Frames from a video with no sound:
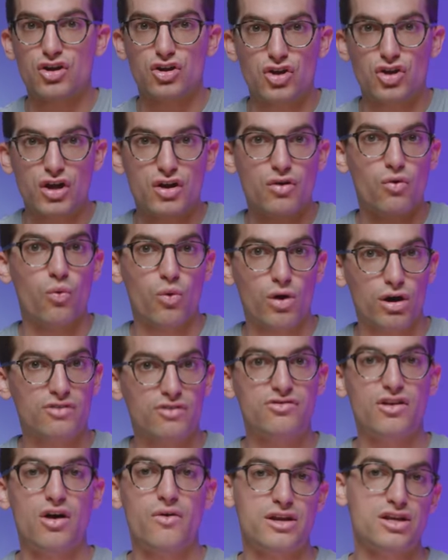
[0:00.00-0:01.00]
good
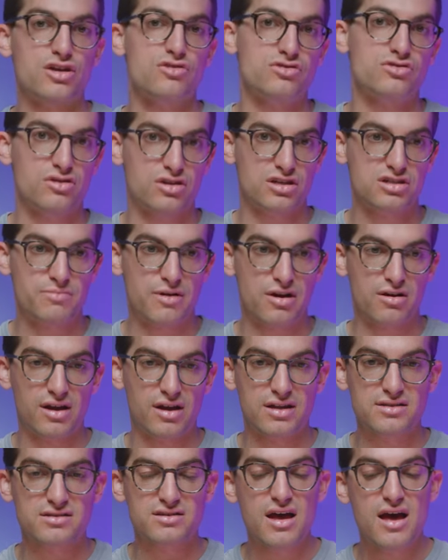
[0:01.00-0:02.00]
workflow and user
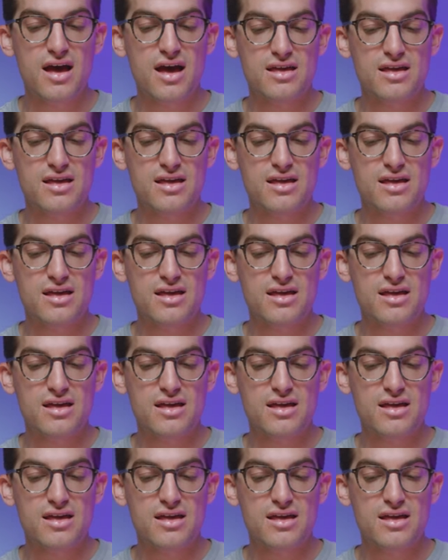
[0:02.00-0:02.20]
experience